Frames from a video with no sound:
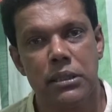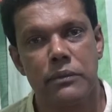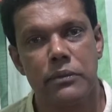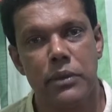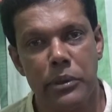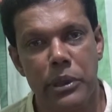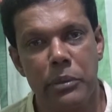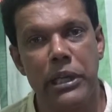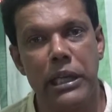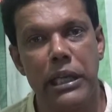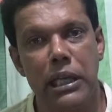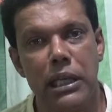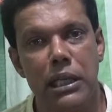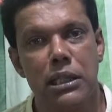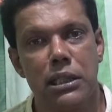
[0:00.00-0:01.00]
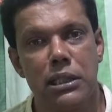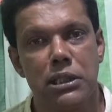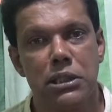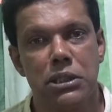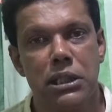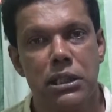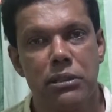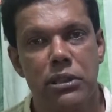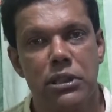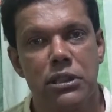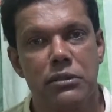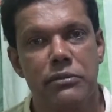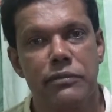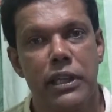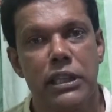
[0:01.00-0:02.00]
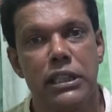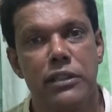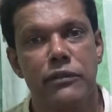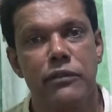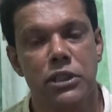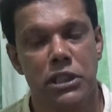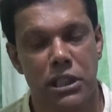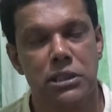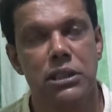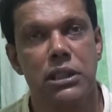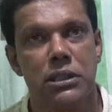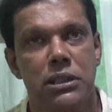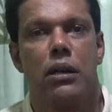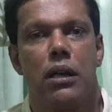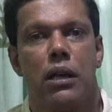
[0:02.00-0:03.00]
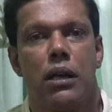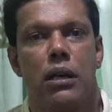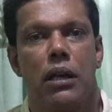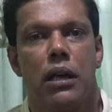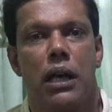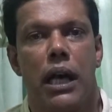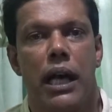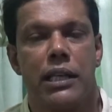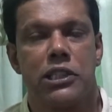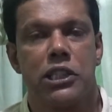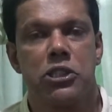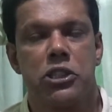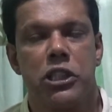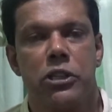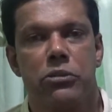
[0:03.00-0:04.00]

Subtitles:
from the beginning she was fighting for justice. Assisting